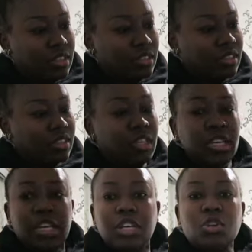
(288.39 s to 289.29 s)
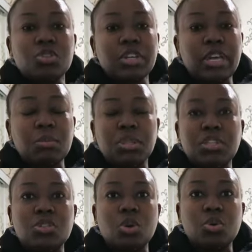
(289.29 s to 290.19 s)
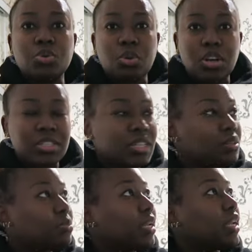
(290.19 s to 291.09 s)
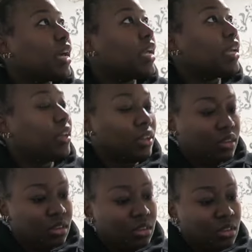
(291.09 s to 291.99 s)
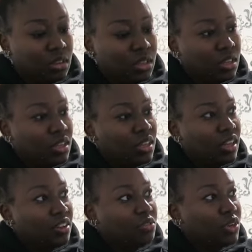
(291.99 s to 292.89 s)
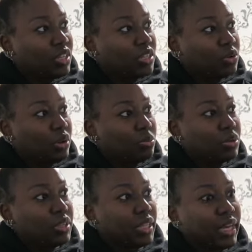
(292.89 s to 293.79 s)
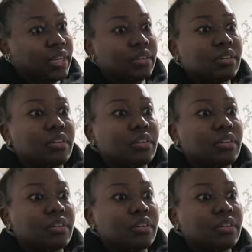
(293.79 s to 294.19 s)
the, it also came with its own rosin, but I have no idea where I put that.